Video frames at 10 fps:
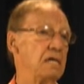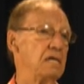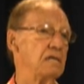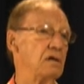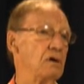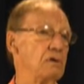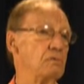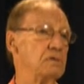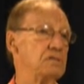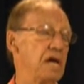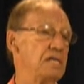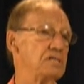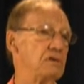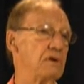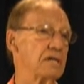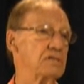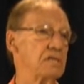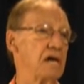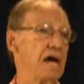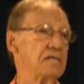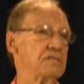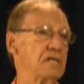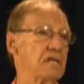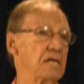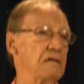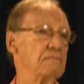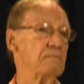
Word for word: you'd go and change direction constantly